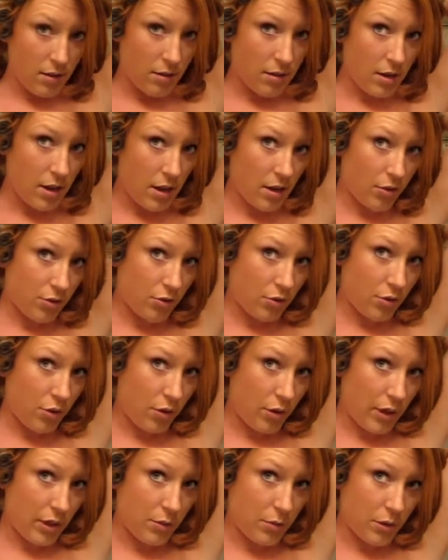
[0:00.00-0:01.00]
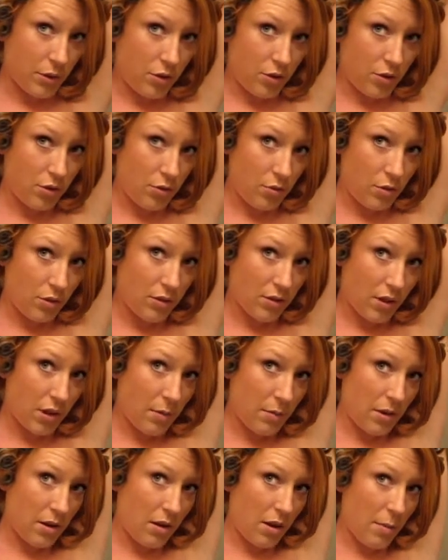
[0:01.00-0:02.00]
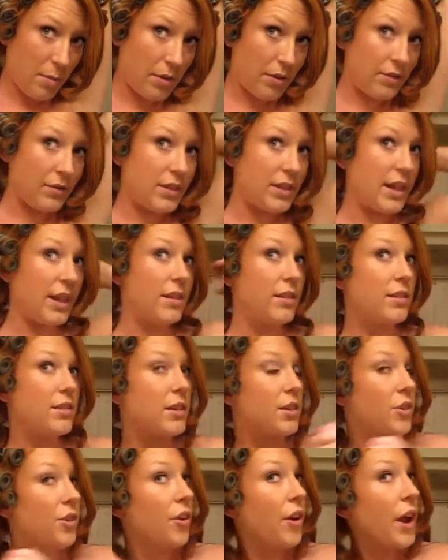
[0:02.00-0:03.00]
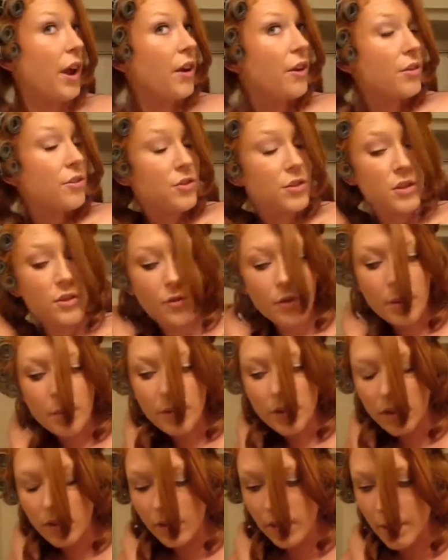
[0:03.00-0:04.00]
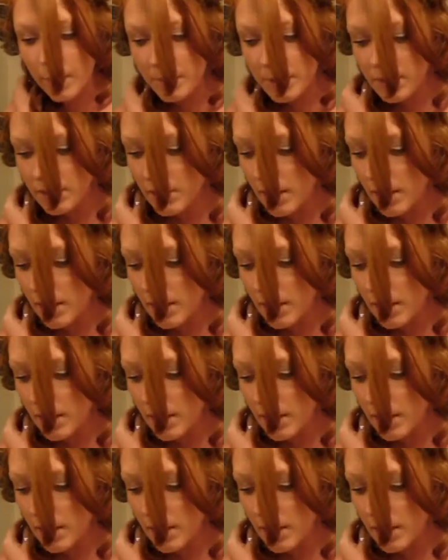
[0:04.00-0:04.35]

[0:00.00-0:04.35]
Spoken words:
then I'll show you guys what to do. There's going to be a couple of dents in your hair just from the clips,